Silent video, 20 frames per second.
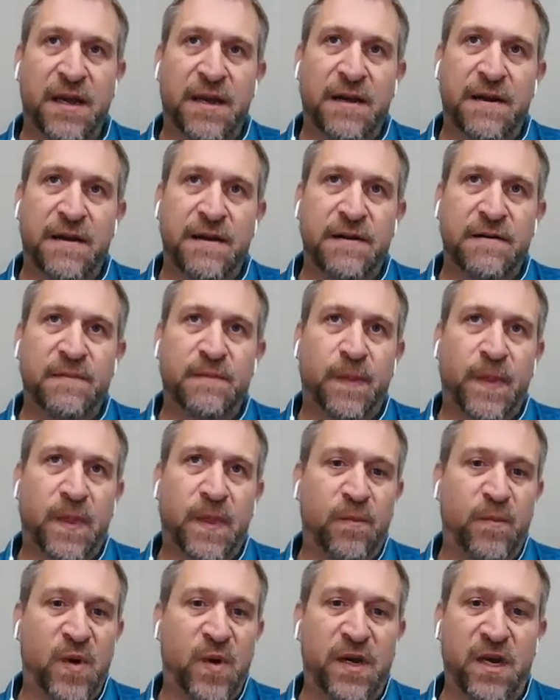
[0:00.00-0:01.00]

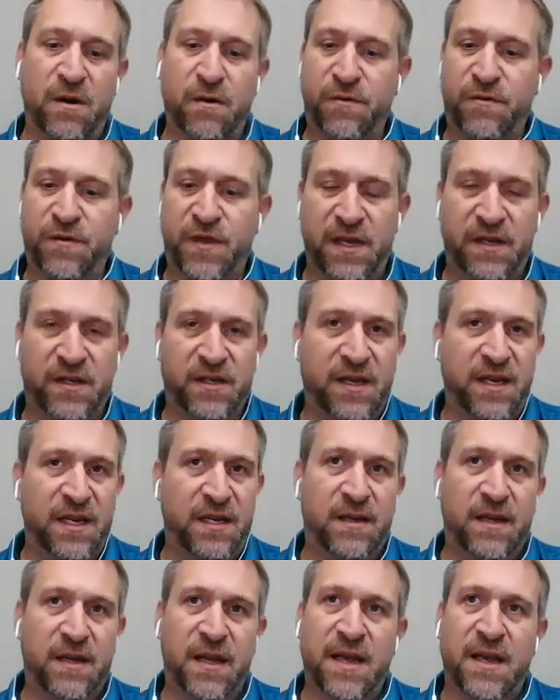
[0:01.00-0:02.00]
But things like
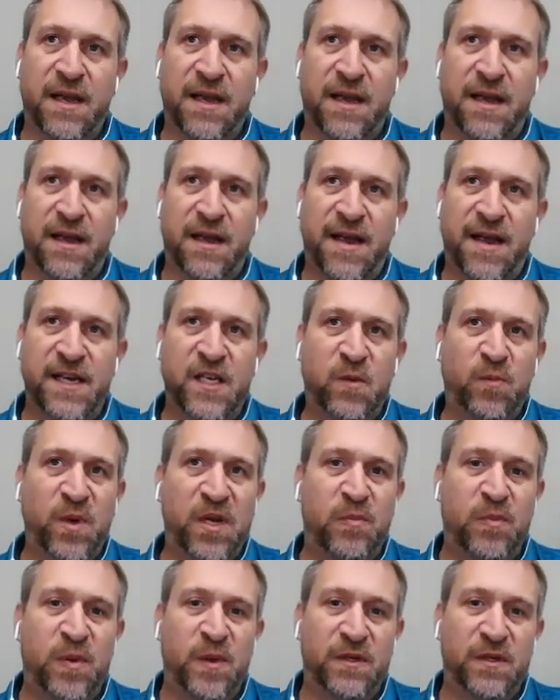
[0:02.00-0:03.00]
high speed,